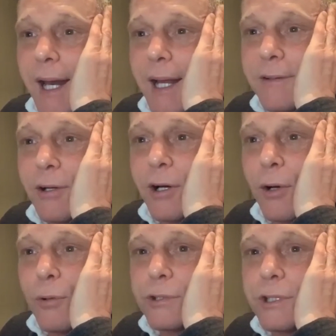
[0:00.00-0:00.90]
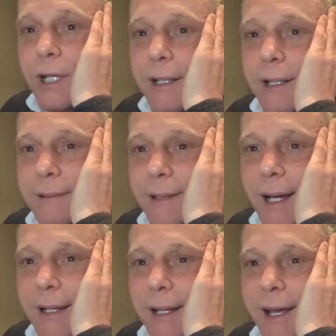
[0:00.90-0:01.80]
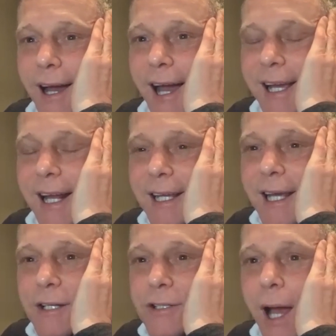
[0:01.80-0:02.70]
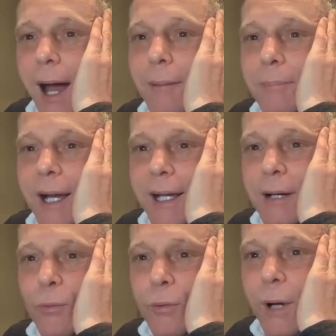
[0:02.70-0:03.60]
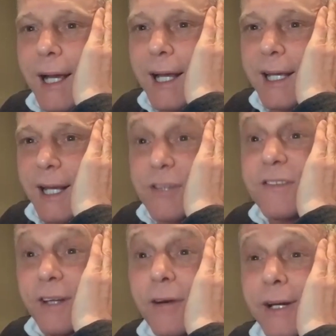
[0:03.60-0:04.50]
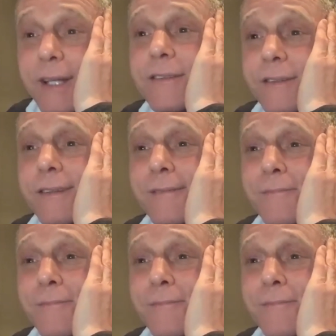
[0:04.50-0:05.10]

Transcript: And I thought, oh shit, I got to get a job. I got to get a series.